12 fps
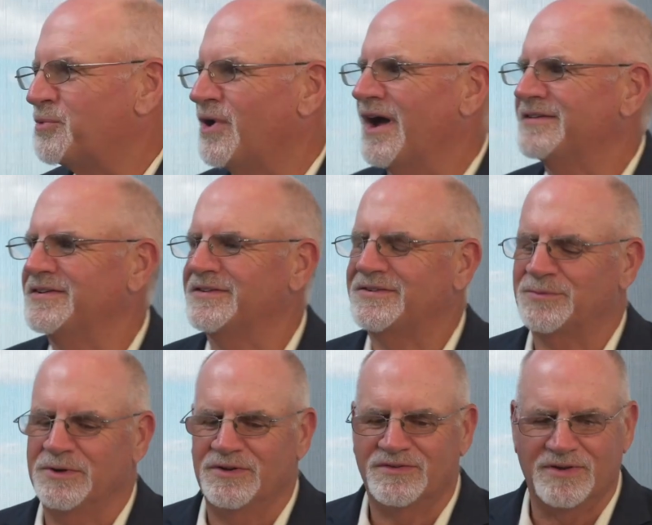process
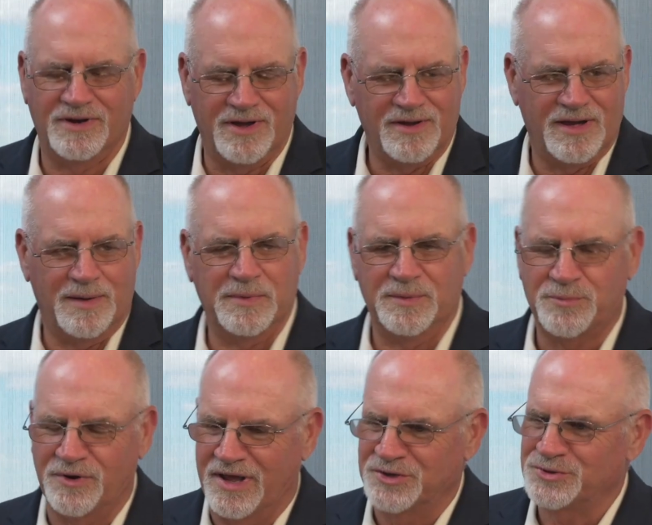when you said, okay, I'm at
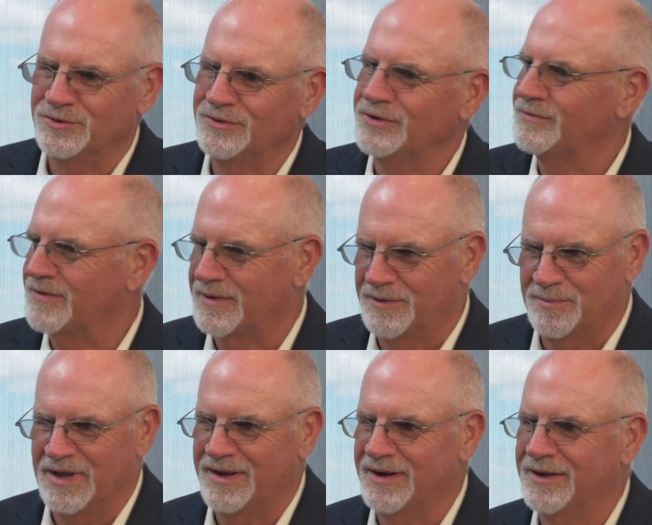Prudential, you're
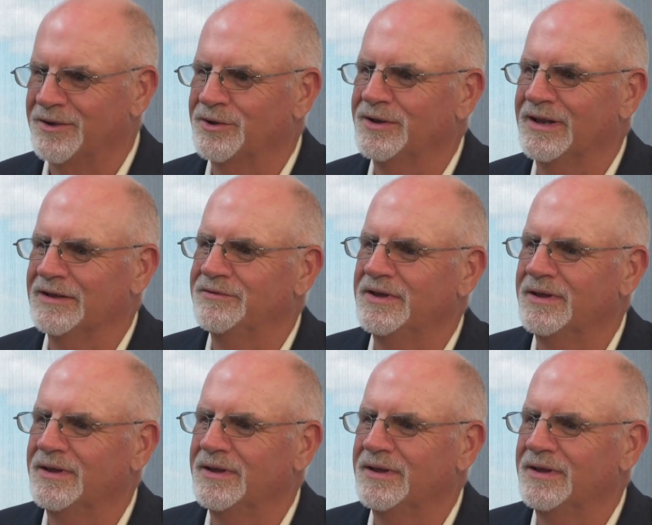making a good living.